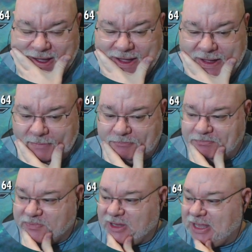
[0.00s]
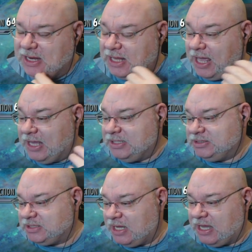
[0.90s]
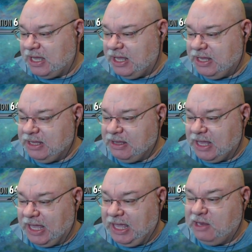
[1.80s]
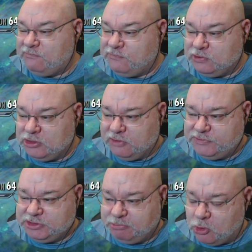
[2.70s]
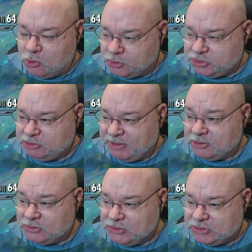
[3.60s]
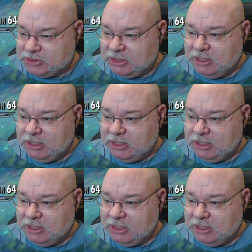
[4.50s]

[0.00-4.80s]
It has a handful of support spells.